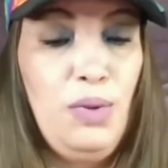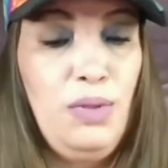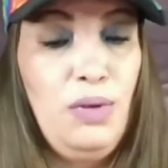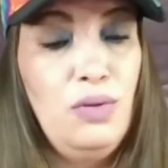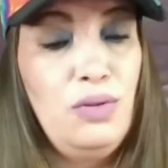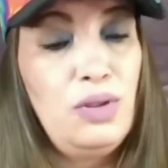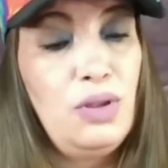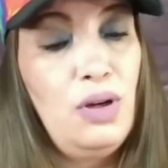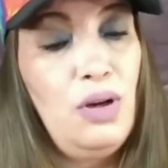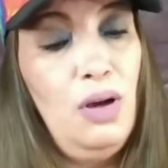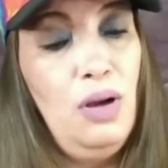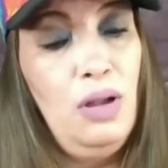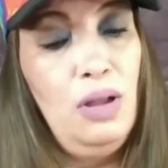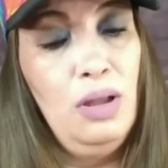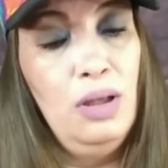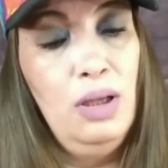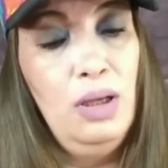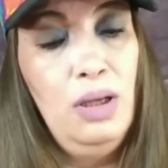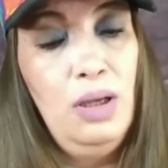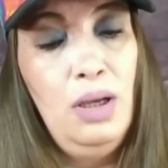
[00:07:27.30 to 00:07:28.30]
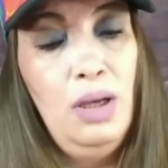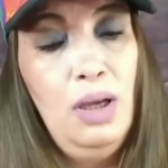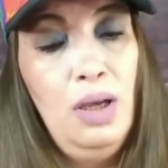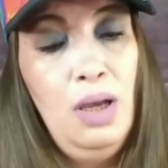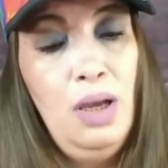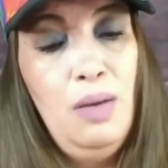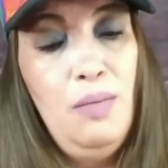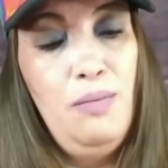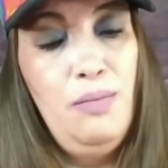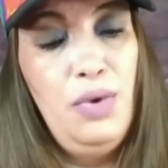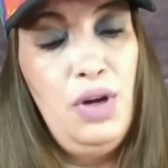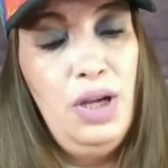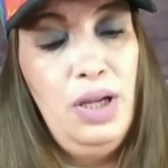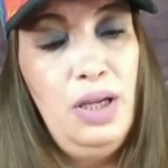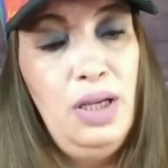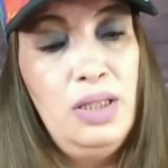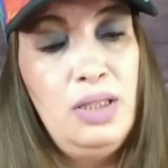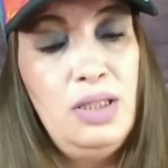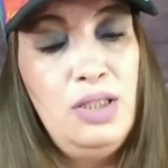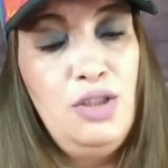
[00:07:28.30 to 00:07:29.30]
what those are called
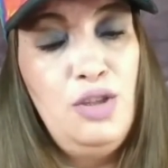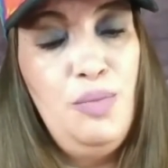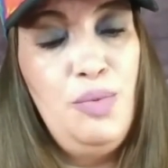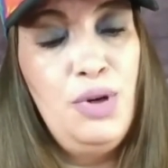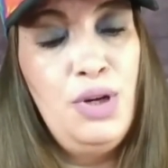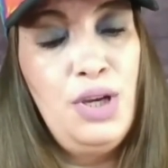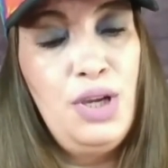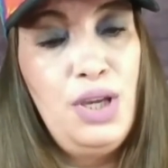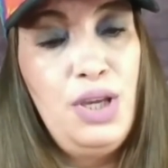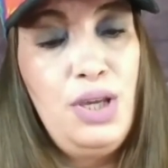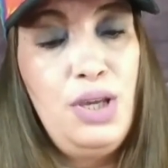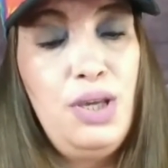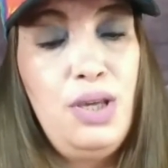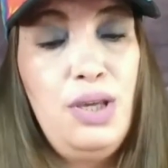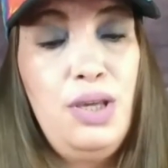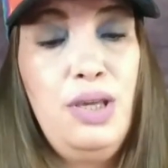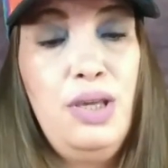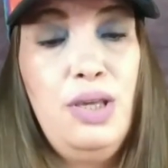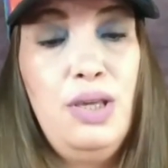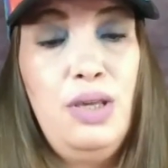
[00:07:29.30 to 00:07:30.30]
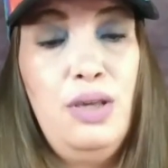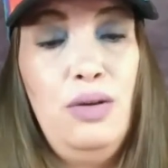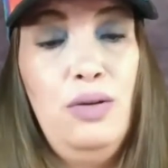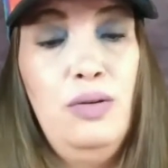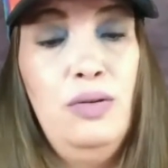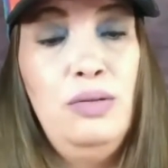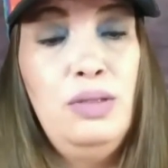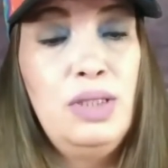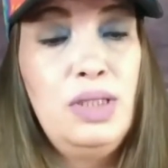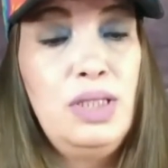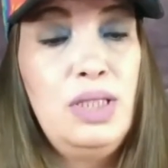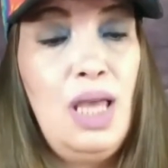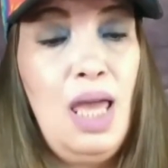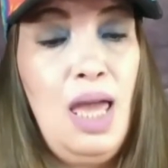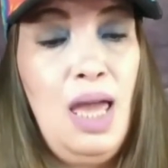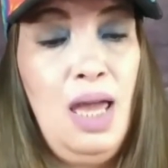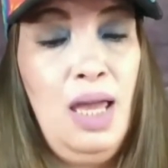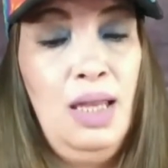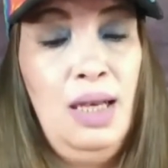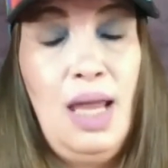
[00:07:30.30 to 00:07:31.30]
but it's super cute
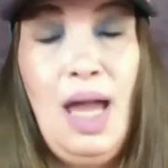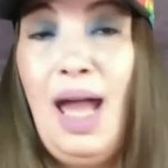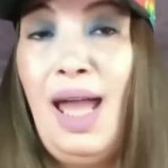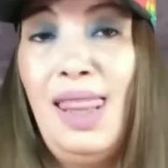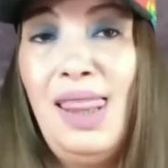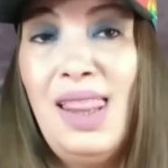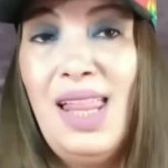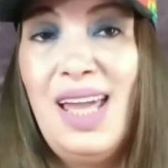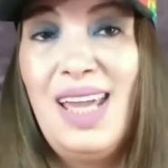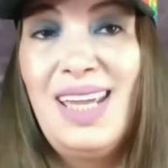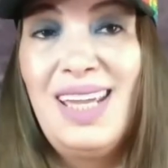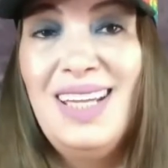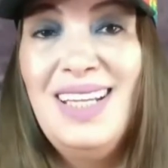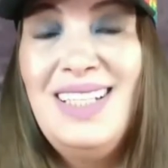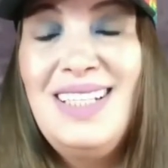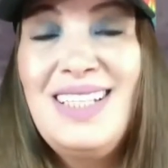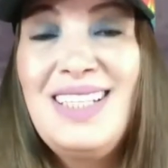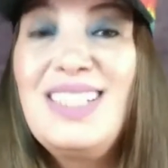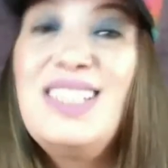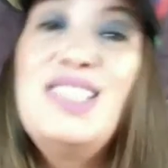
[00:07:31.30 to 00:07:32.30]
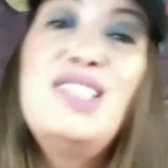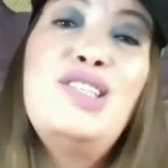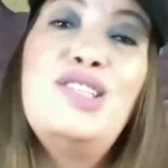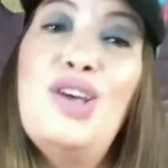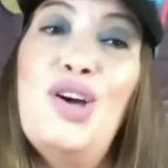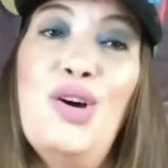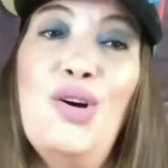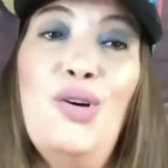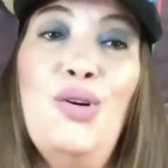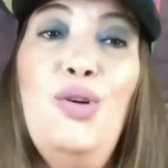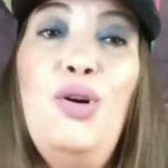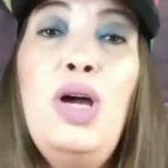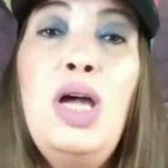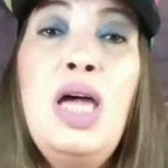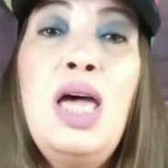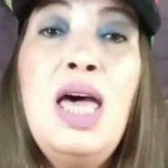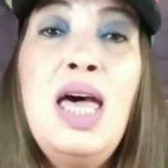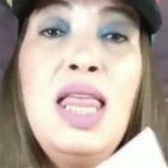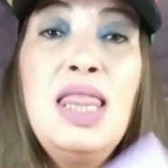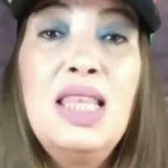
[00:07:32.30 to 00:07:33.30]
and I like it. So
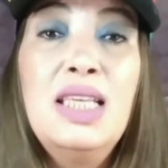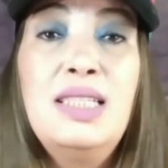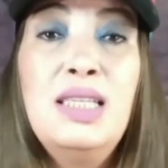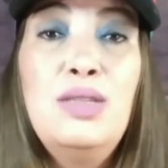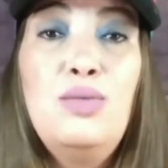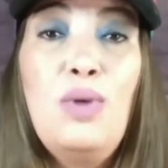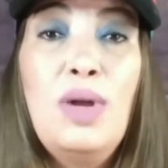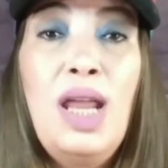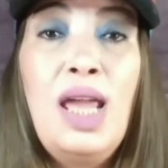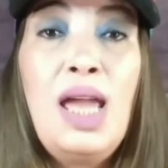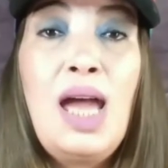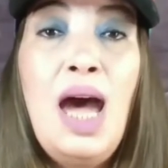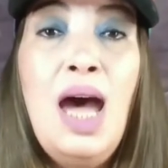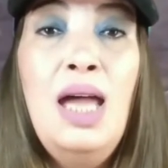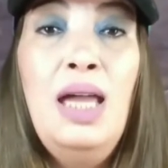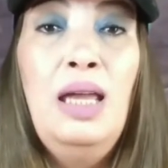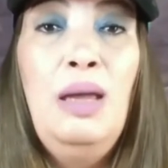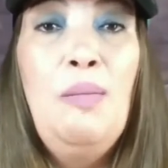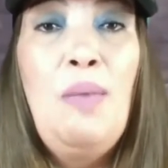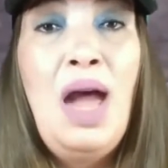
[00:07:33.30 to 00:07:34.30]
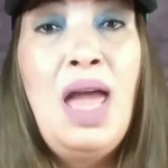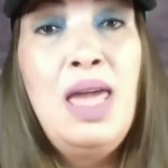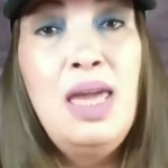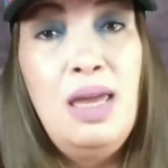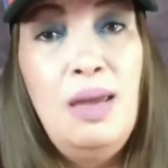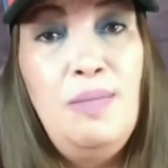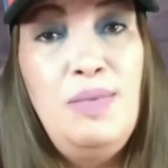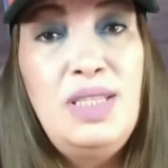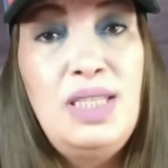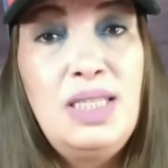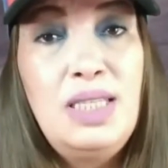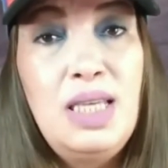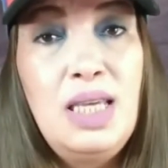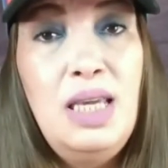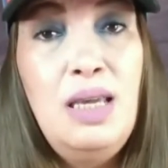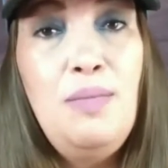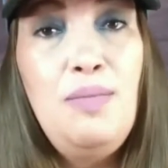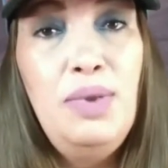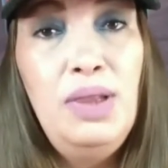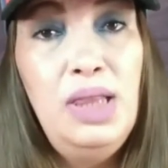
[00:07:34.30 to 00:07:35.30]
this is what I got in my
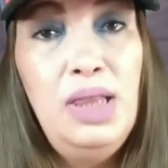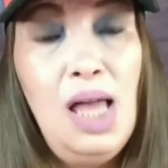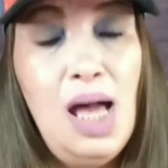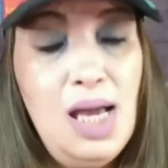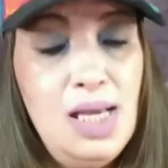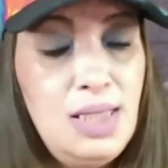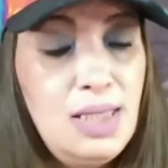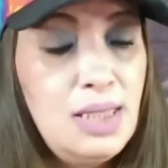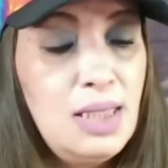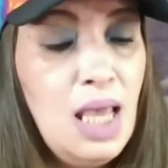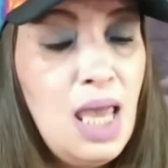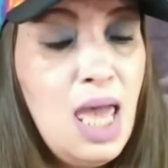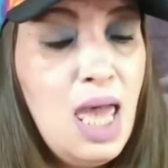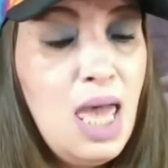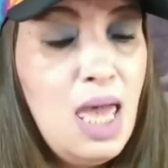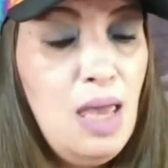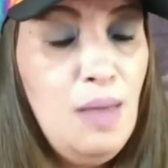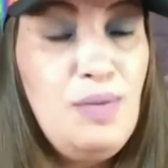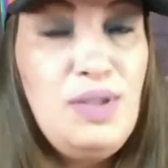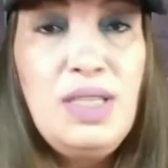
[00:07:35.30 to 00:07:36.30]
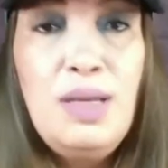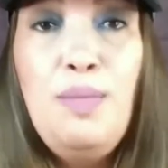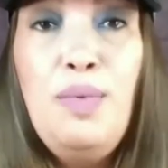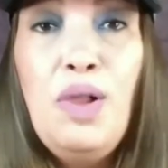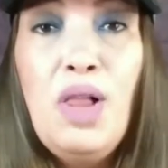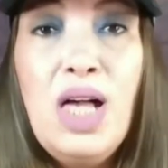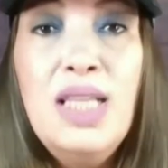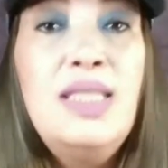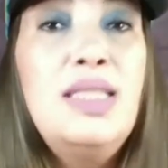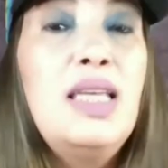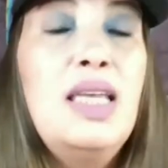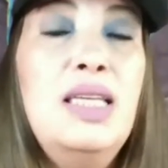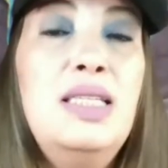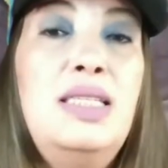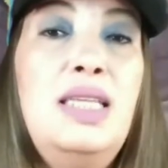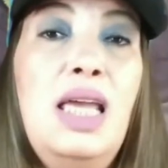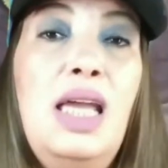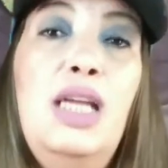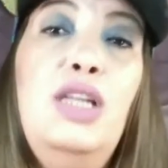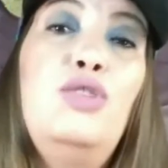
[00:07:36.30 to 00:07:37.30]
Ipsy Plus. Ipsy Plus
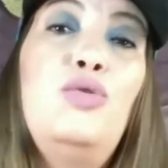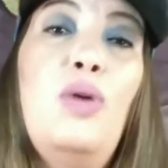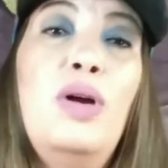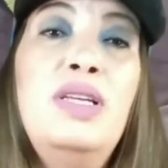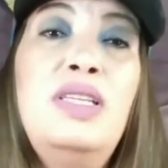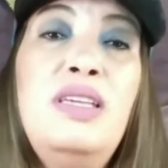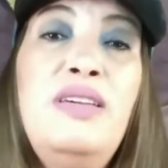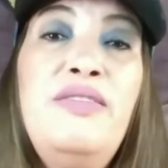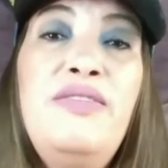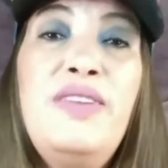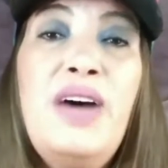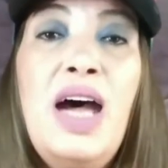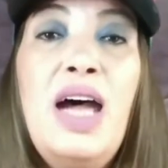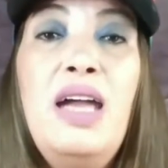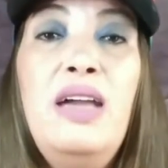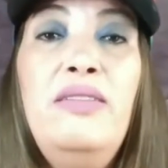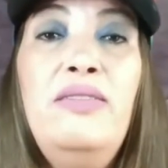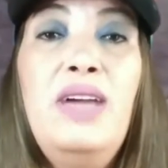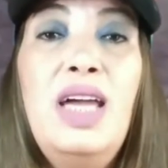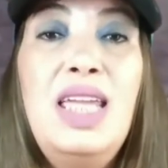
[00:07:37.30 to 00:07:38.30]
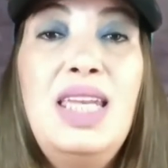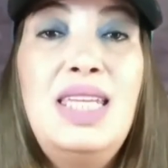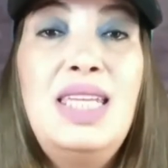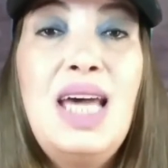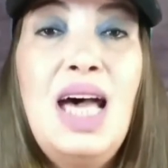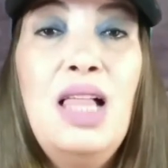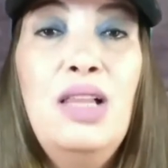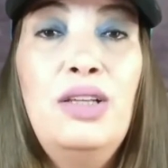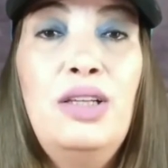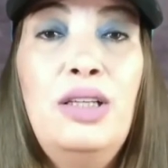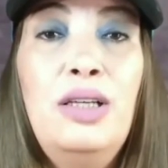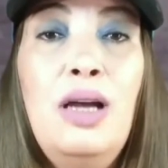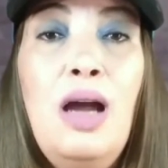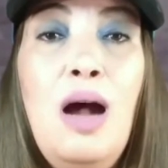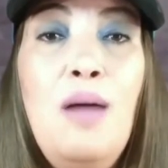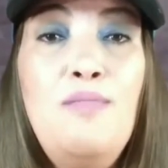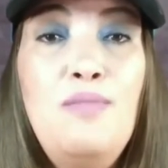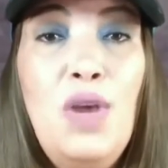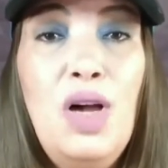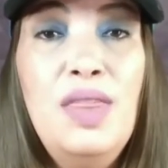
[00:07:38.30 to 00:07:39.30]
is a $25
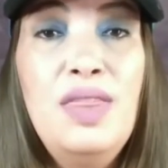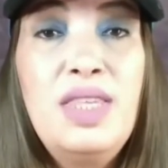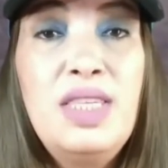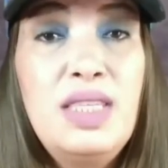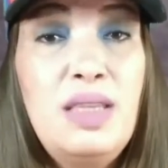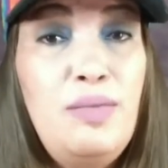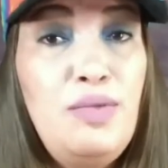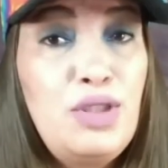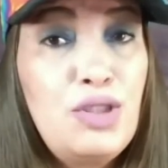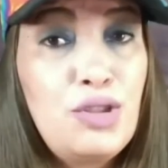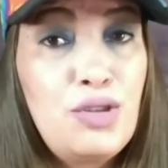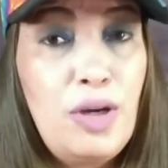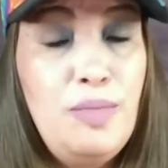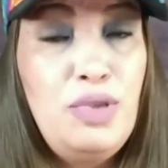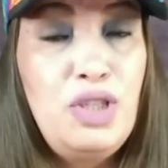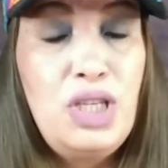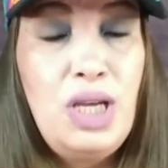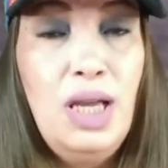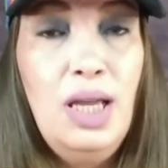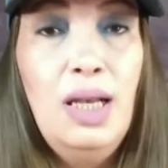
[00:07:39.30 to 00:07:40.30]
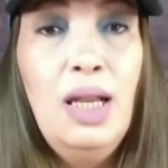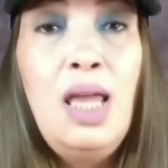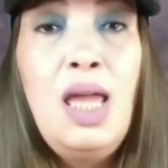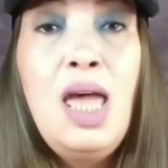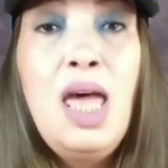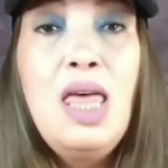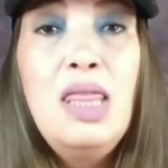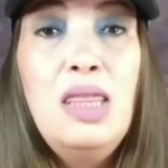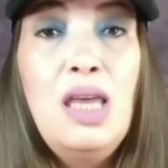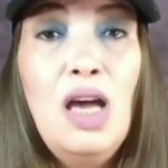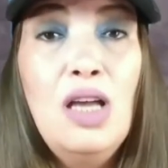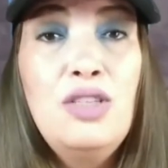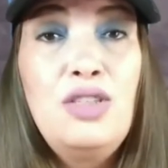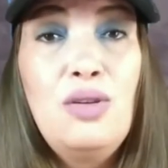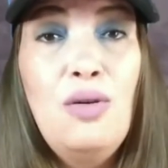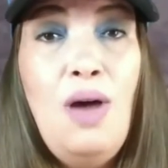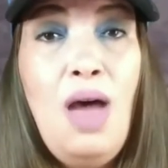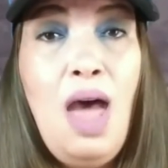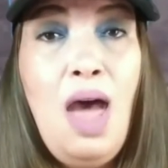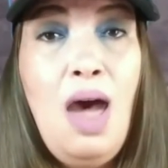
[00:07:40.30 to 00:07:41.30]
a month subscription. They
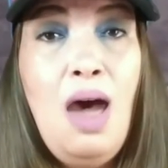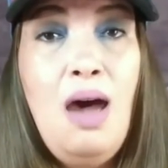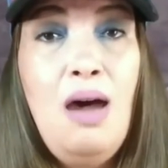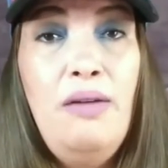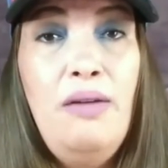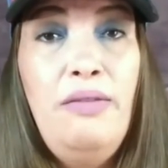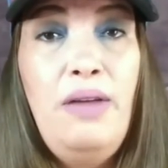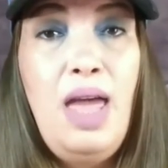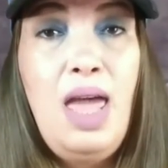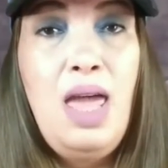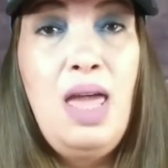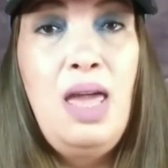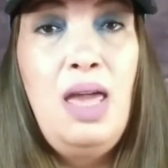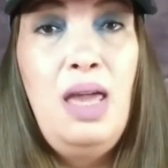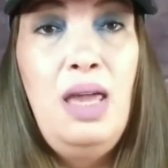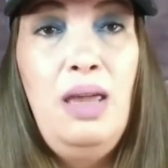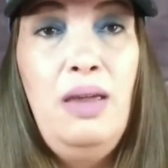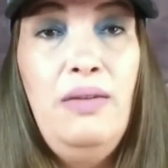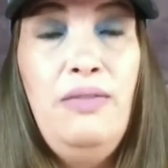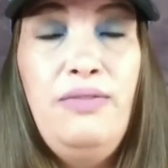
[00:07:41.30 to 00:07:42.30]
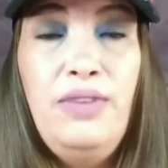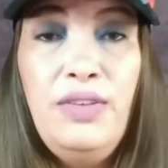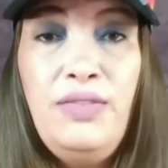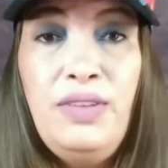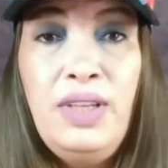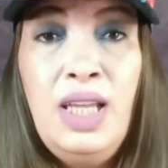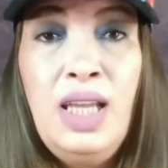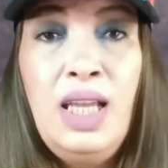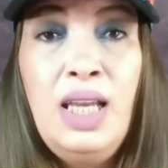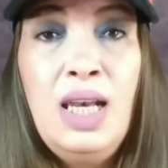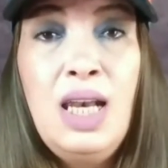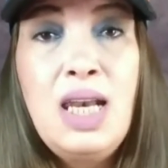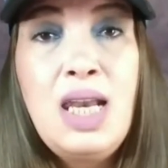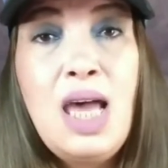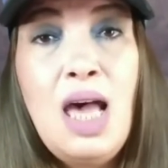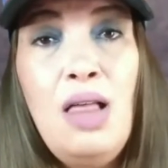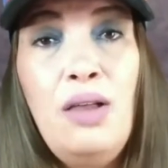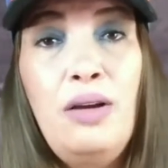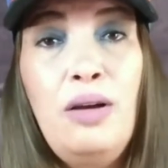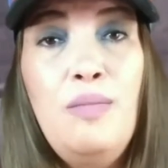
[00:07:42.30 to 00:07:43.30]
also have a
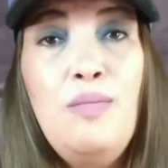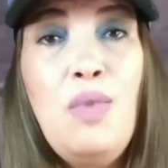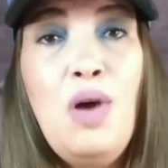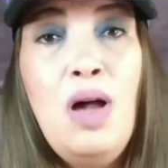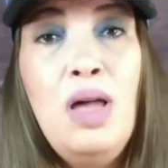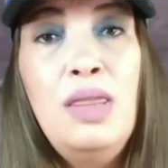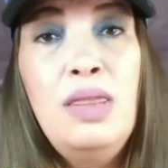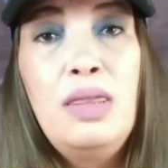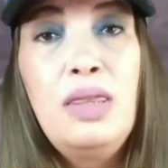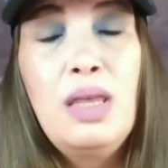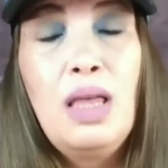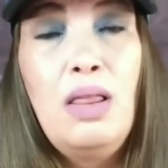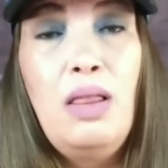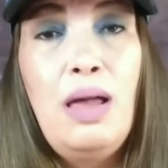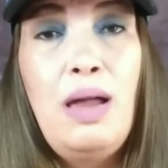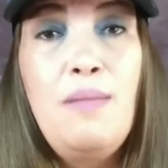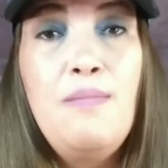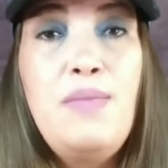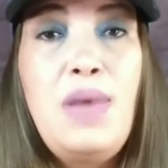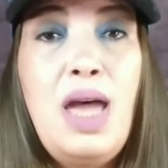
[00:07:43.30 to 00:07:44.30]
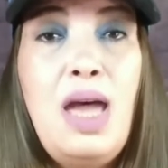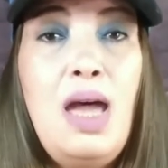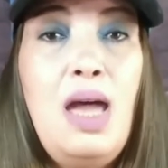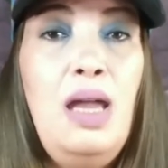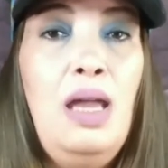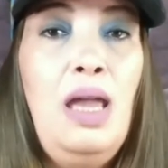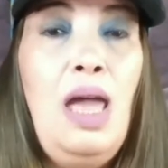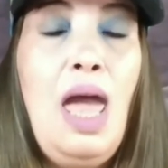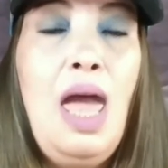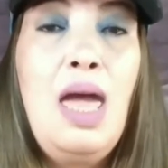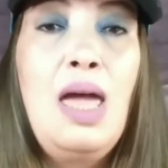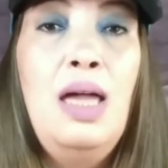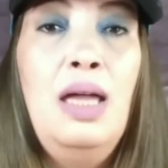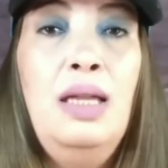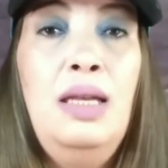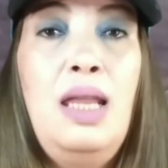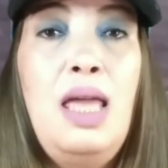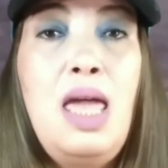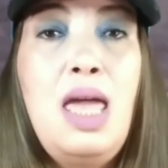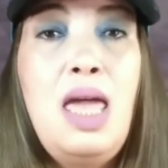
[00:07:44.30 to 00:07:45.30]
$15 a month glam bag
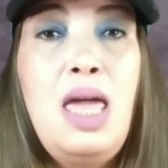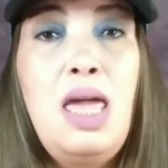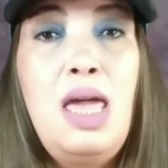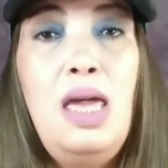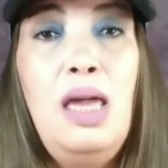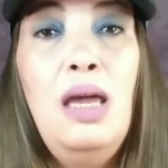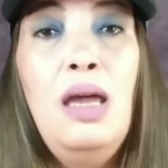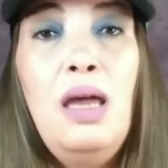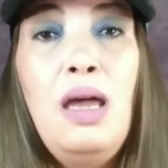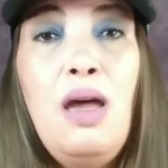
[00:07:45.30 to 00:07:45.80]
and a